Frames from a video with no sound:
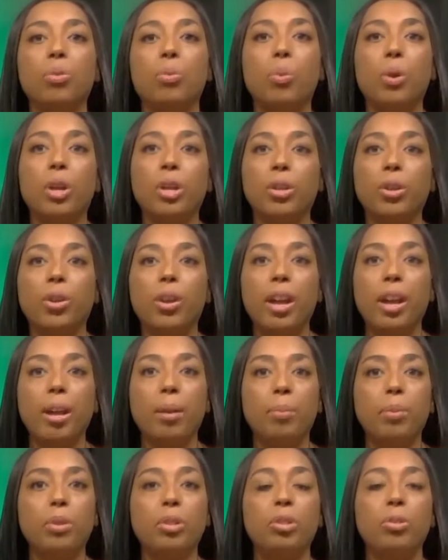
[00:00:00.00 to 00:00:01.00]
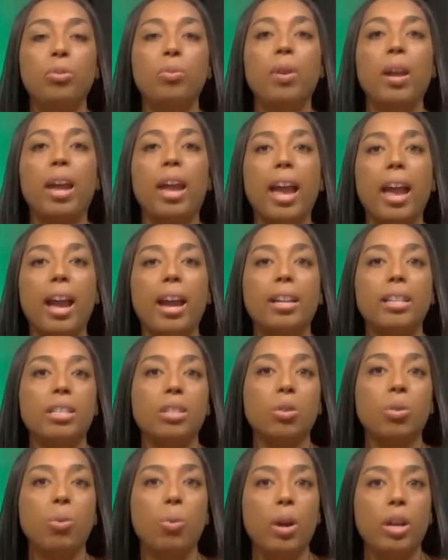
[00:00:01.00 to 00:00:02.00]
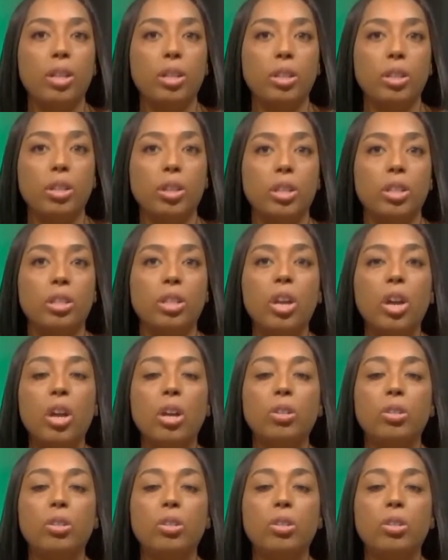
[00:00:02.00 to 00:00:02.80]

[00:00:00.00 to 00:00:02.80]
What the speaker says: where you're able to ask questions